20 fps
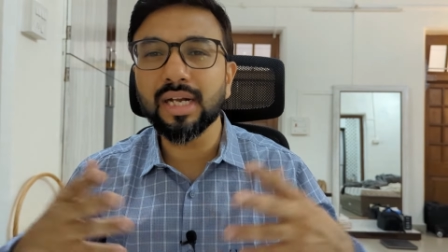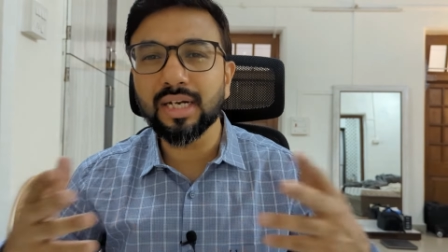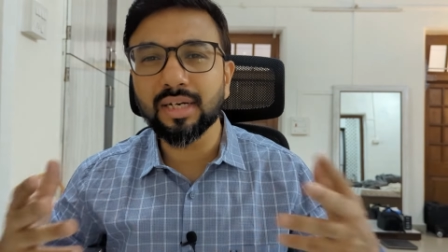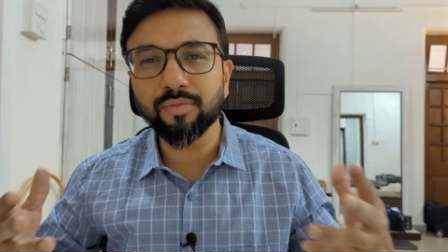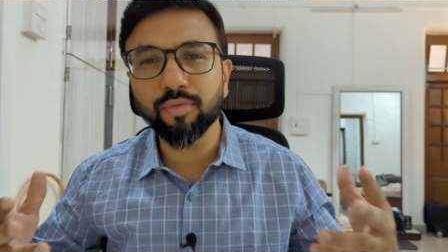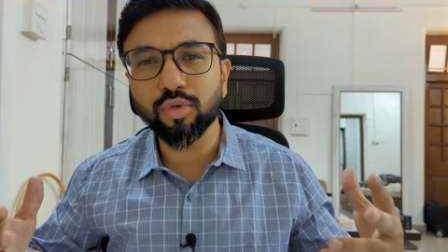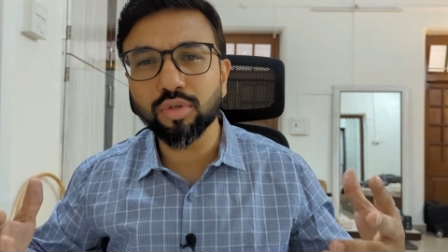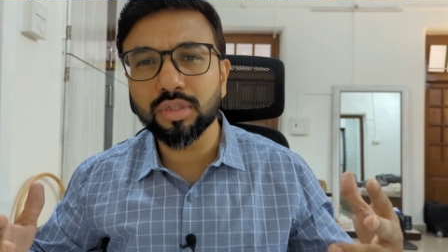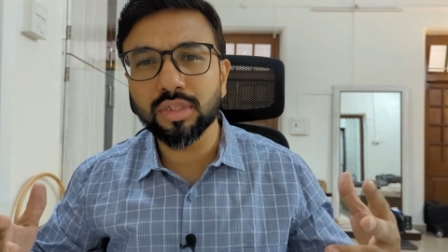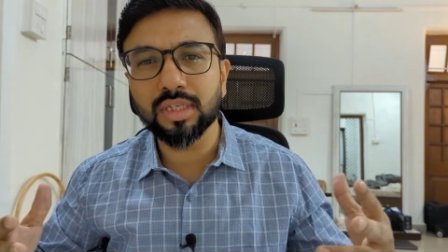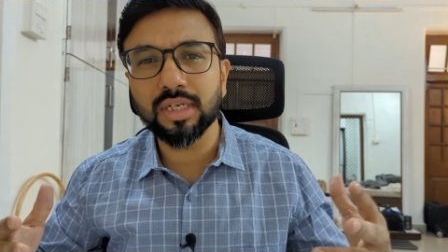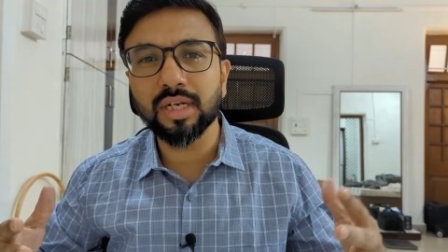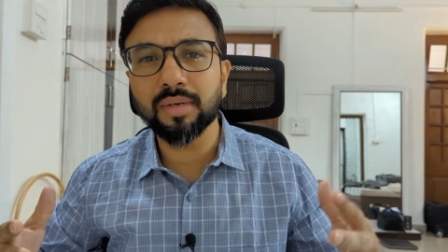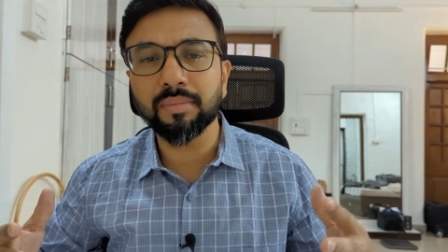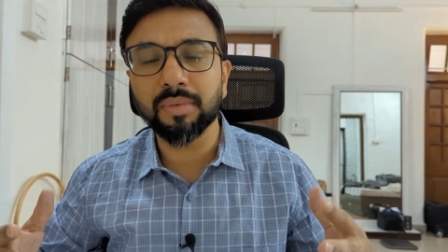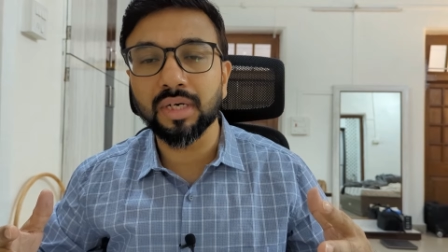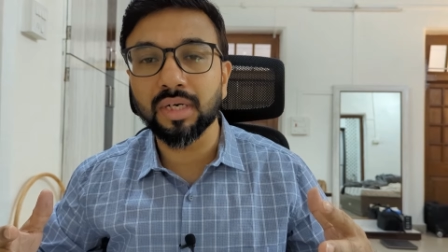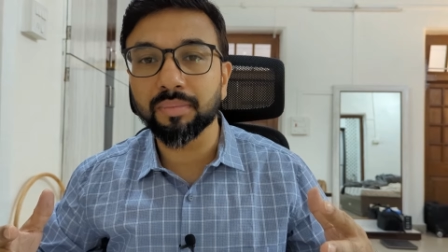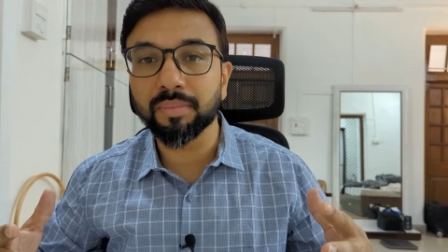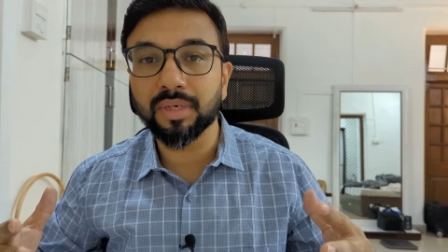It was declared
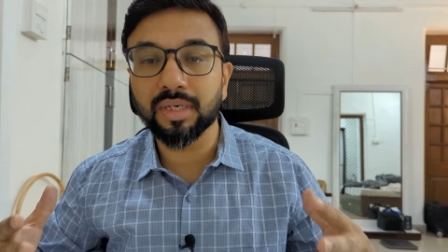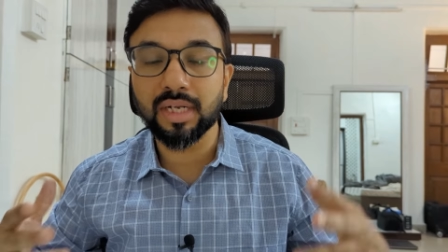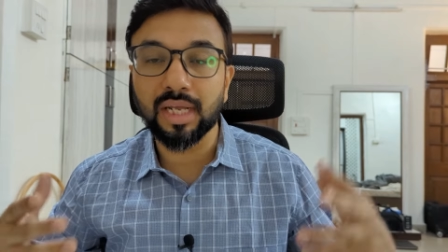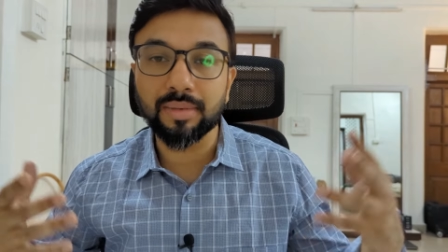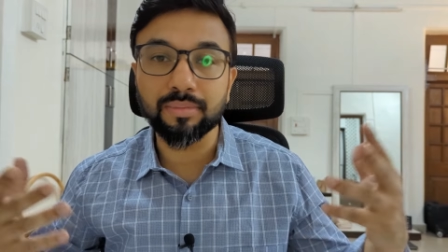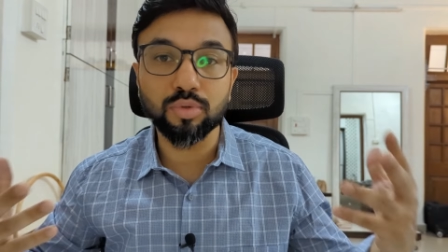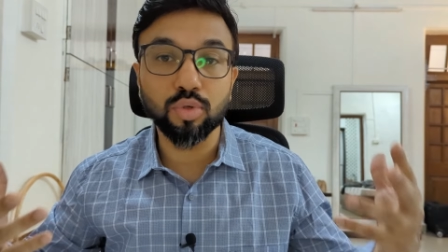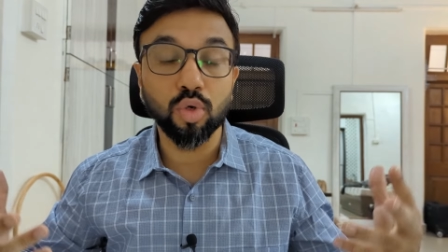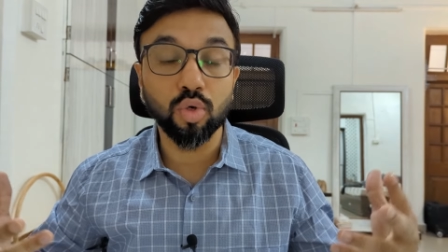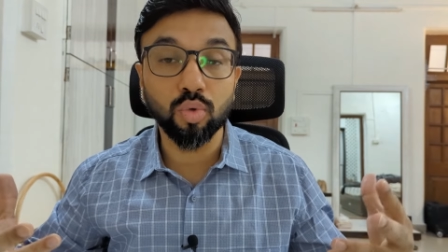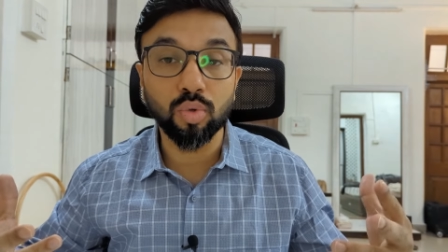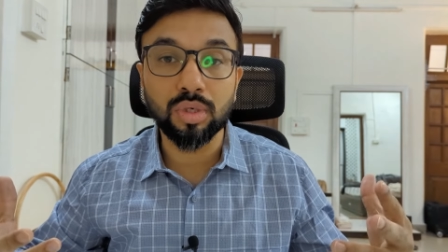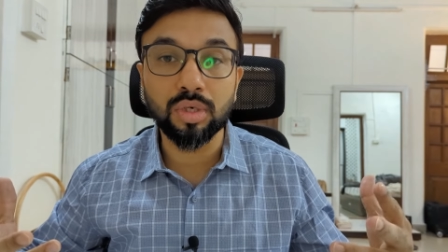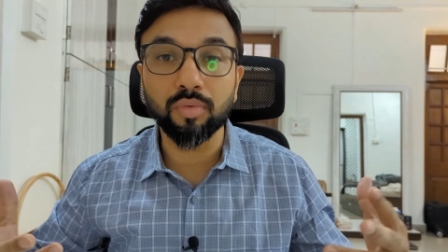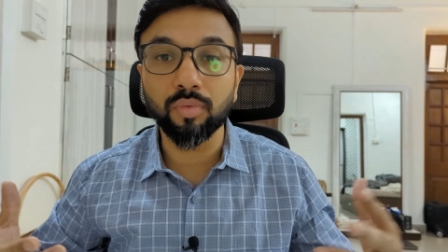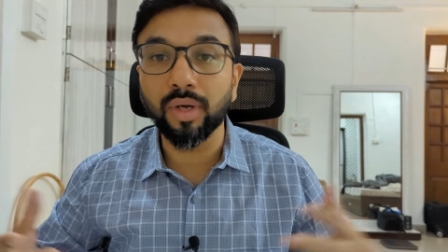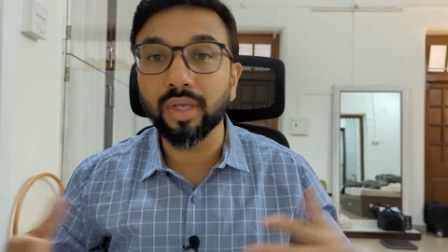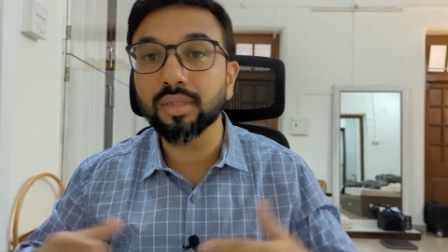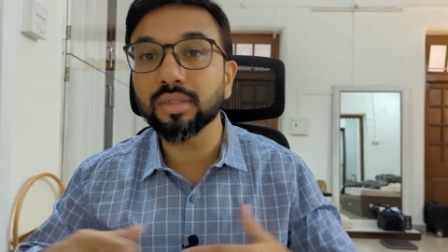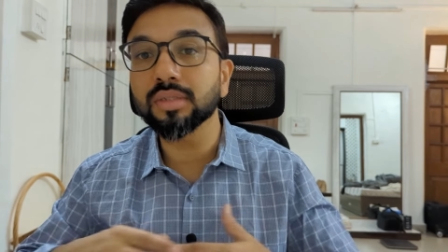multiple times, not only
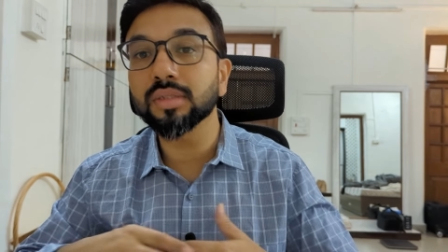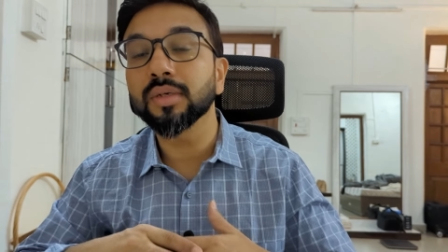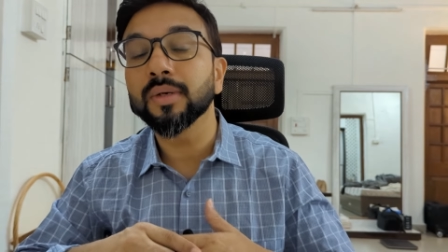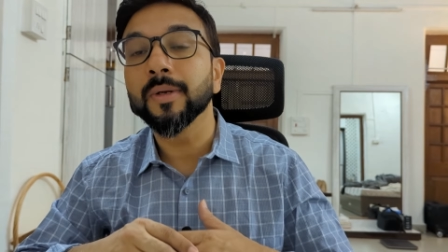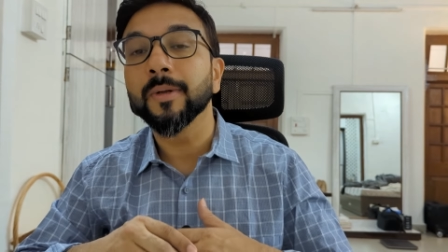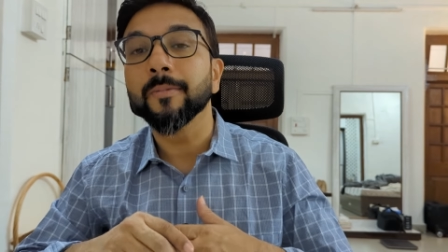once,